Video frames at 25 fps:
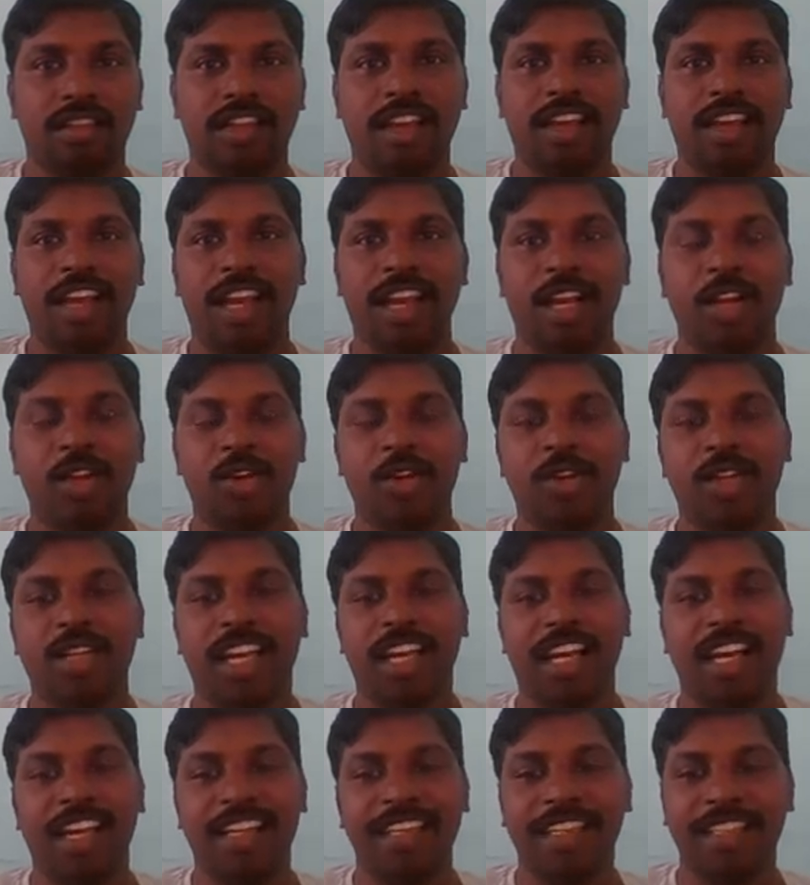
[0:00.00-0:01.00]
Hello and
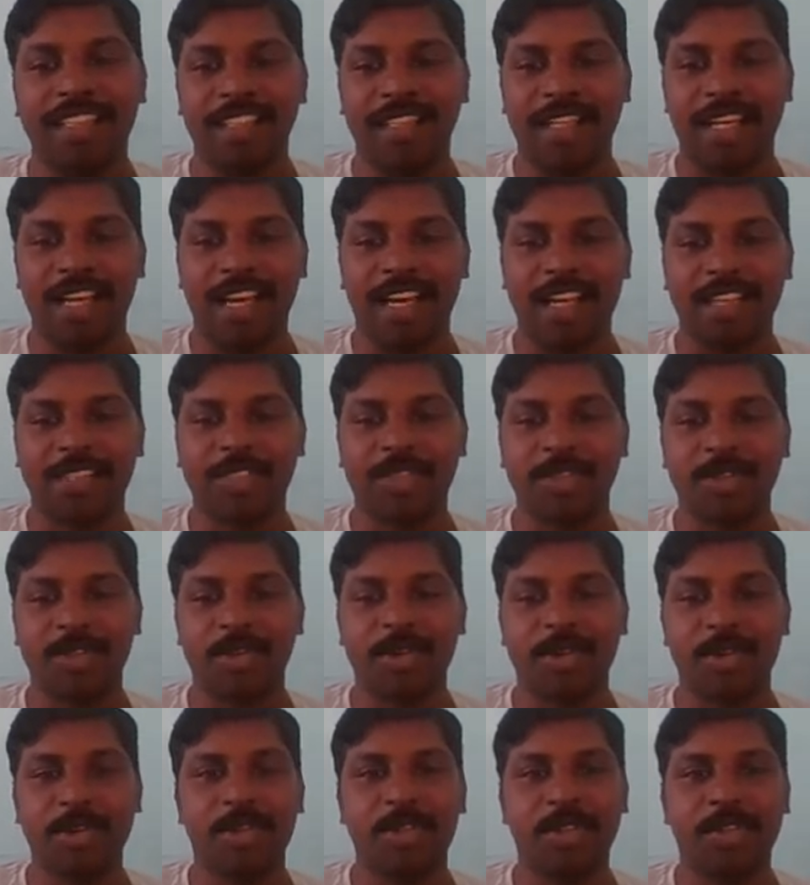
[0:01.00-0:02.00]
hi.
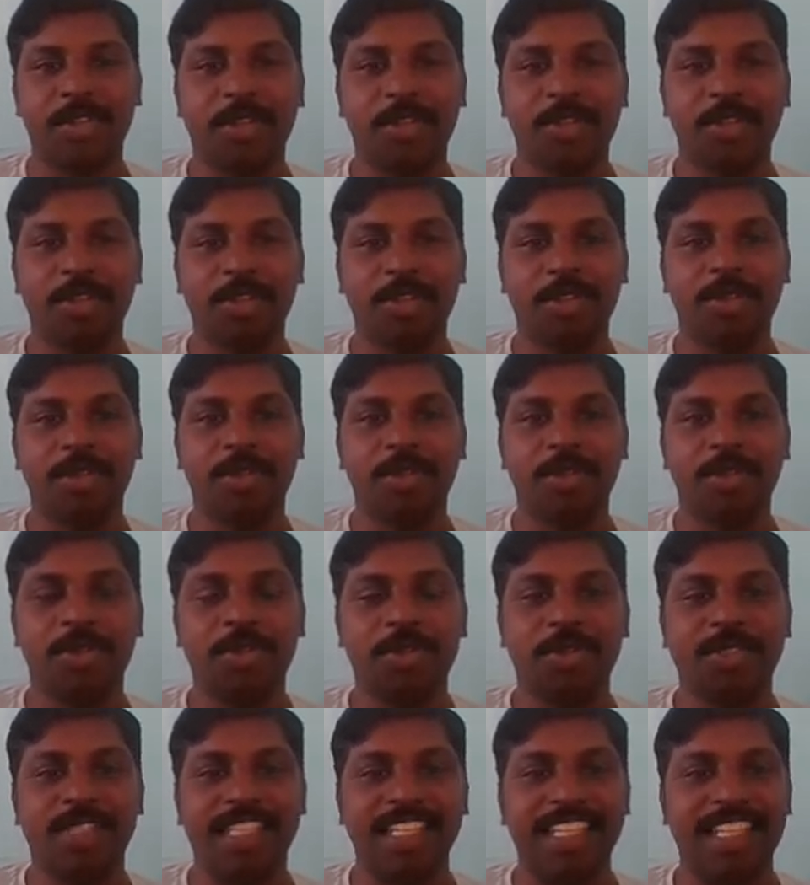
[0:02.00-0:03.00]
So you
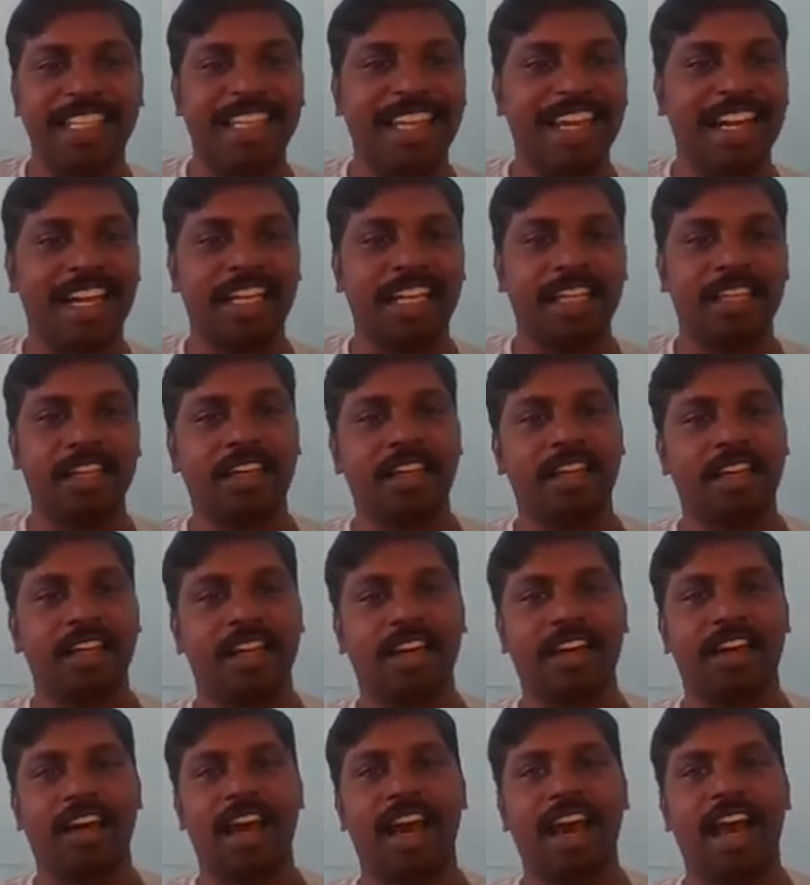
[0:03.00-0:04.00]
do see that
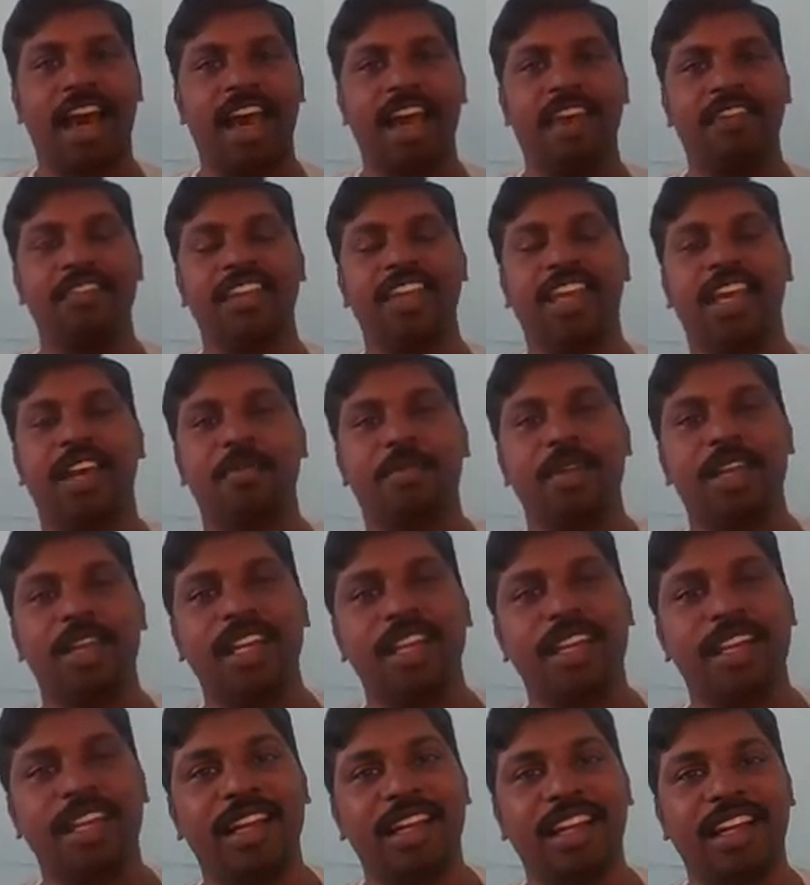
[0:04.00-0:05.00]
we have
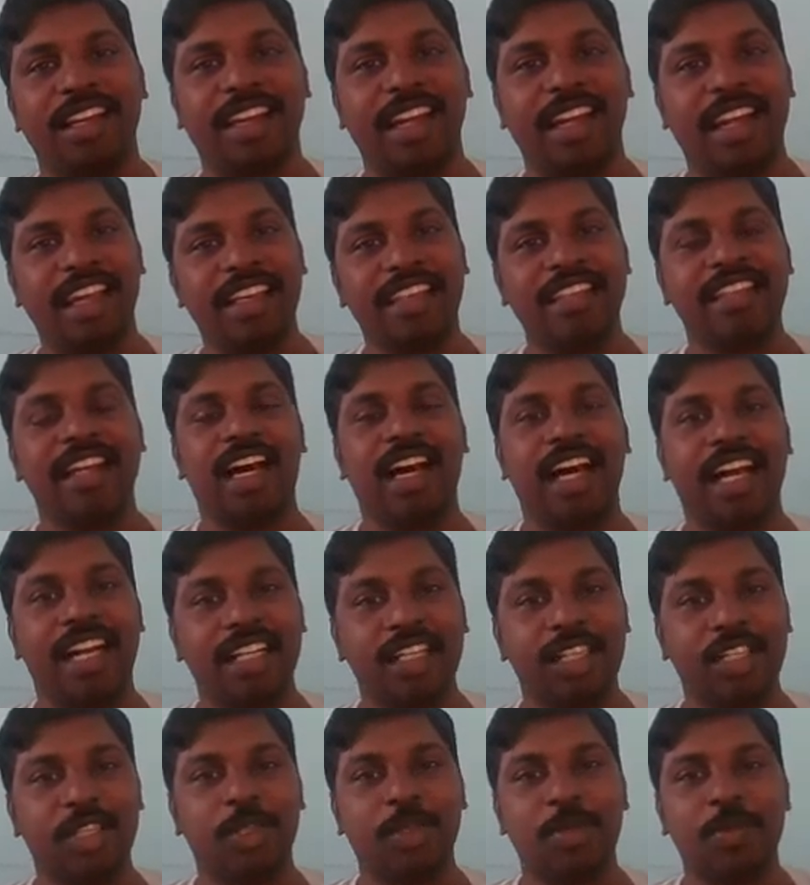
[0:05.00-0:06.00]
been trying hard
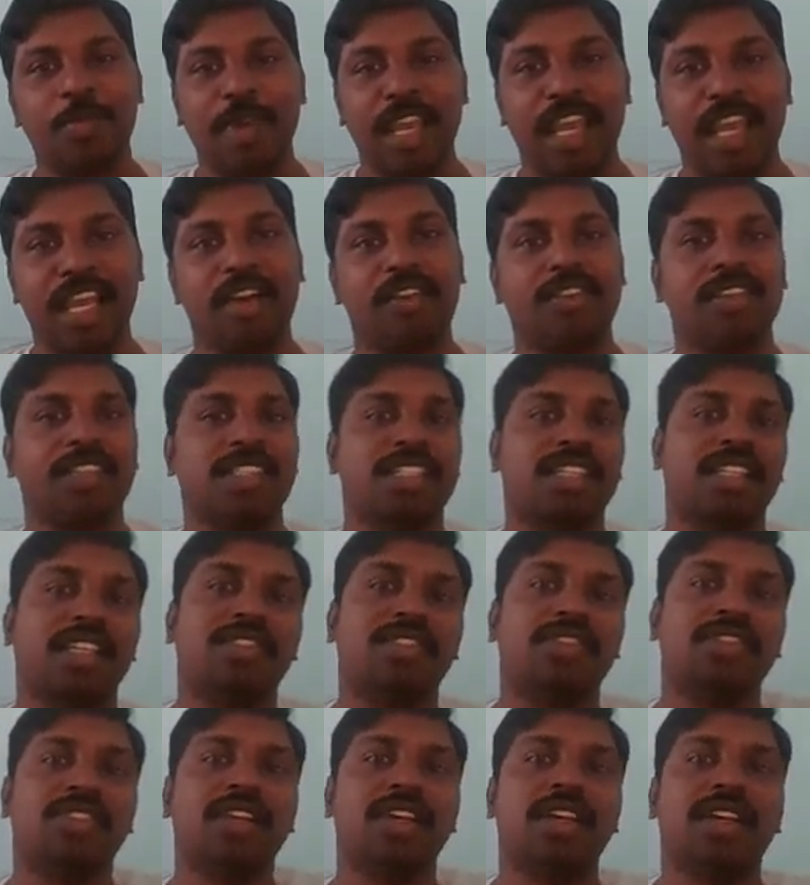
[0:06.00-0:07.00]
to make
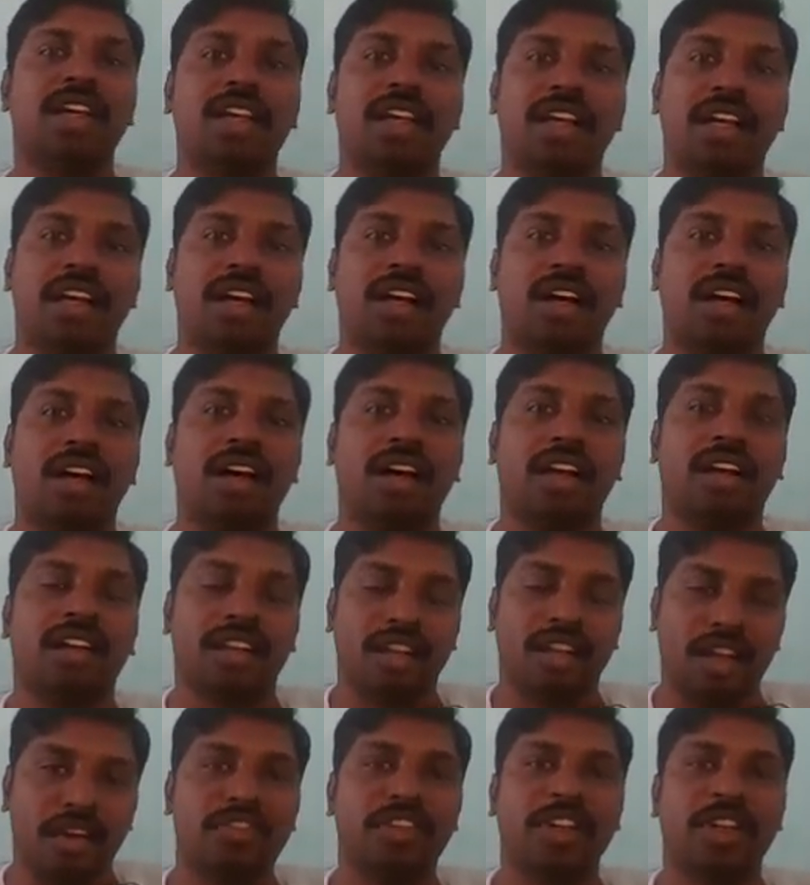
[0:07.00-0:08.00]
ourselves
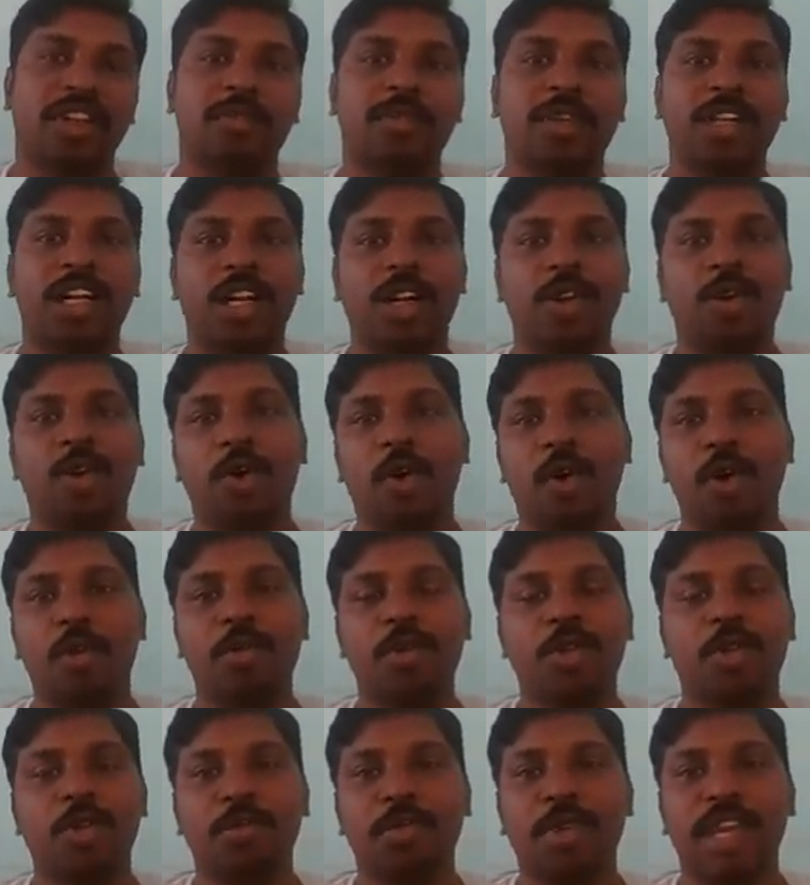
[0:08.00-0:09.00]
comfortable at
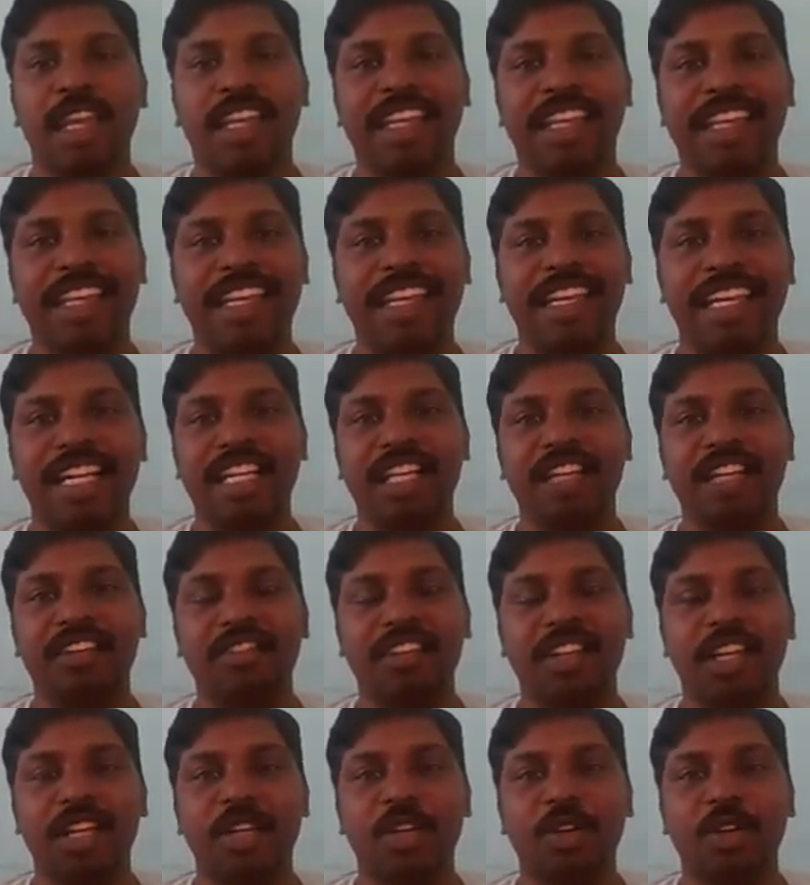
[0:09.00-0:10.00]
home to make e-content
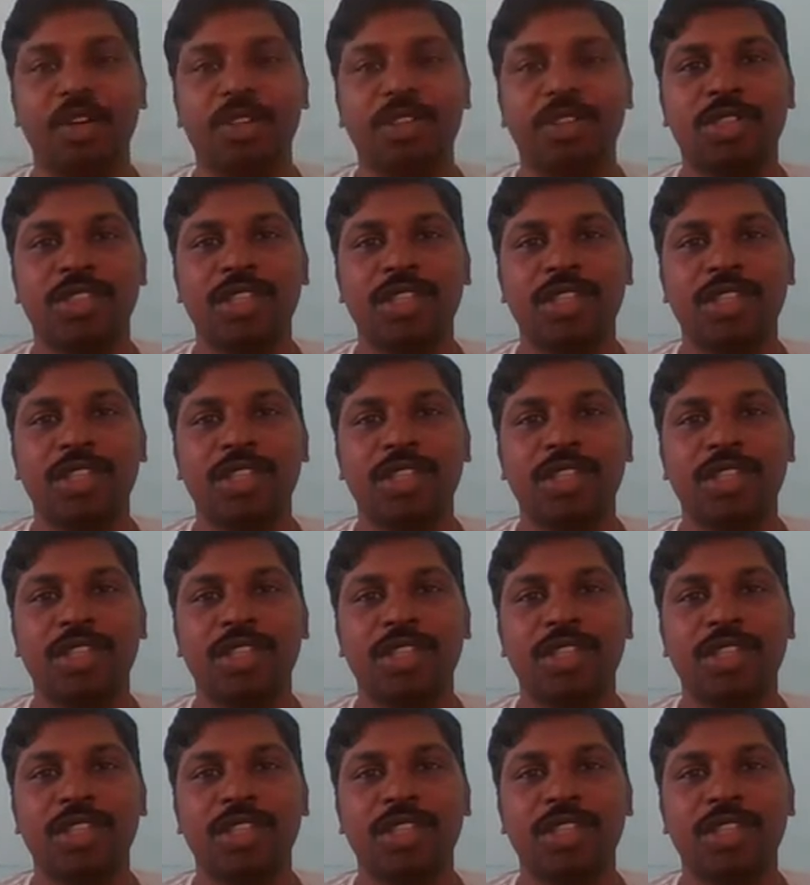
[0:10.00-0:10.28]
videos,